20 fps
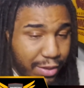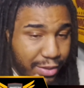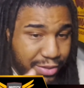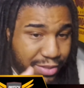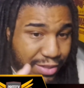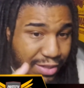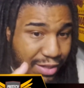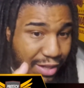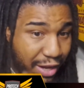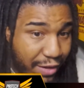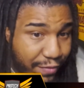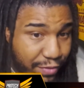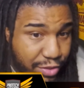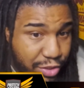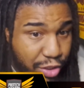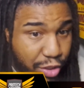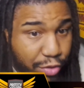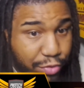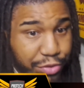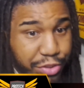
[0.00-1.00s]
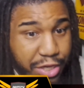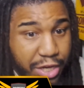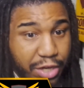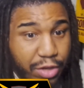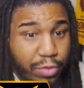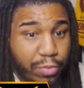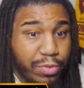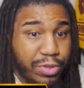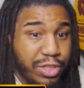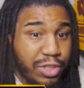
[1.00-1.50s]
the Life of Tone
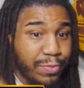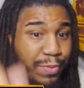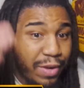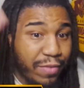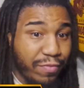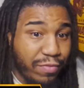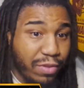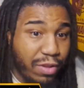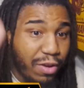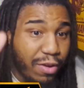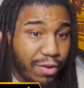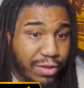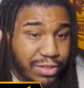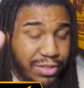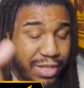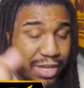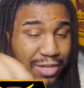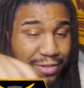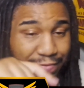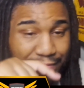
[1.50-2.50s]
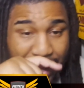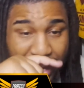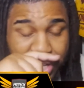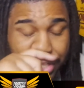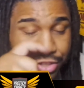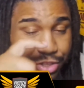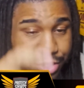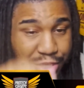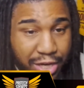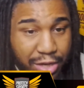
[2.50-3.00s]
channel, which is my
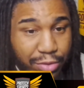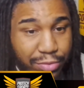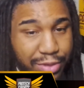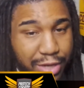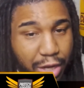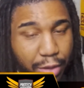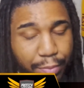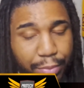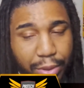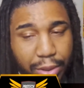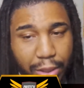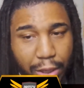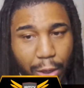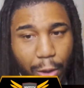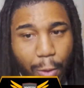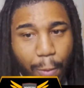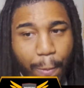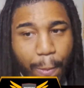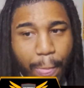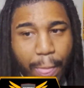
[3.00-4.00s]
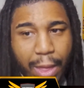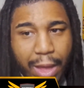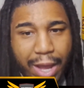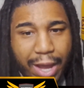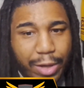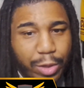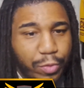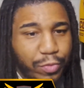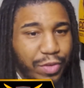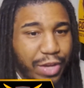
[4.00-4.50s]
vlog/fashion channel down below.
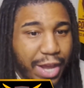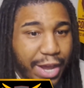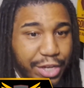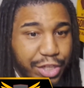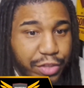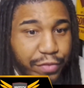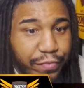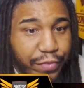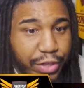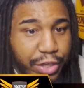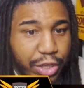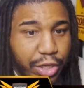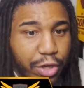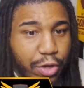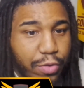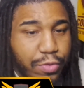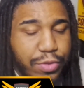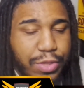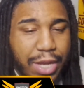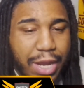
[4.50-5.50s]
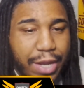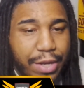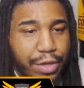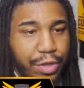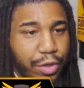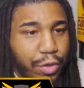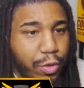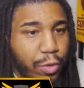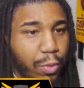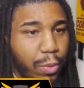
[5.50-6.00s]
I do reaction videos. I
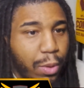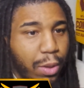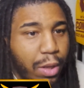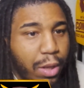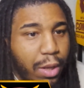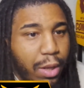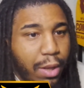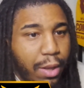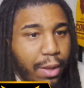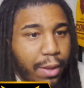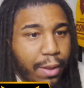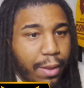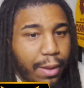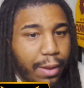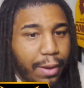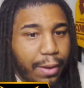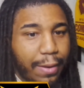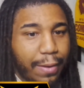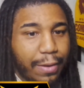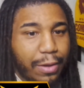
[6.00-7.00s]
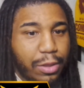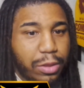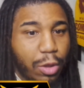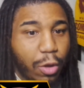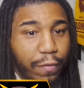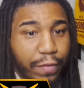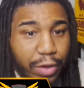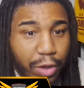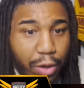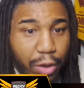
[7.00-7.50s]
do
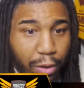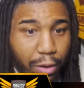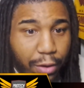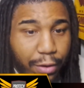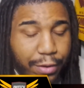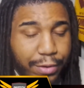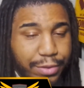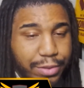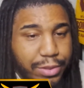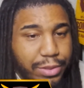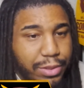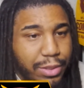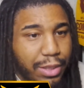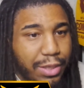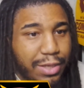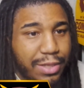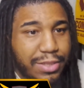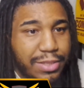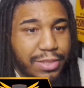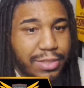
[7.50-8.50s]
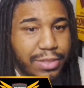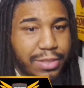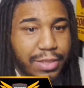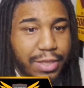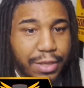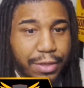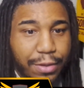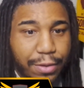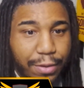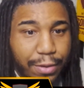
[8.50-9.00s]
clothing hauls,
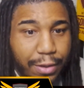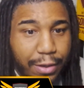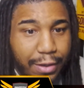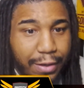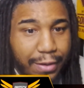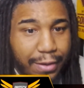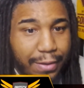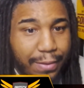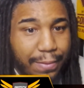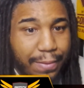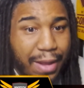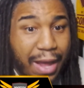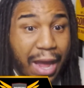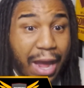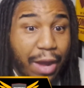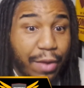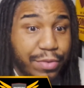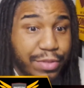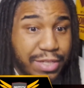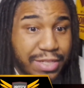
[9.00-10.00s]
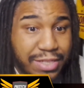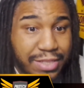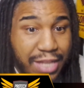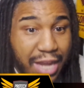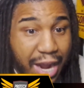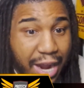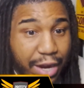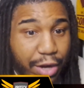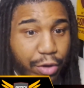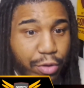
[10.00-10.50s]
sneaker, how to
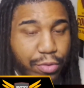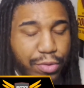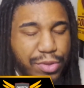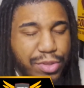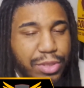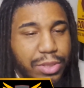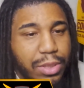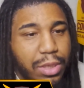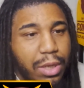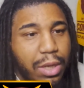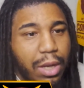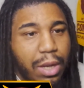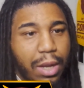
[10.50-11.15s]
styles.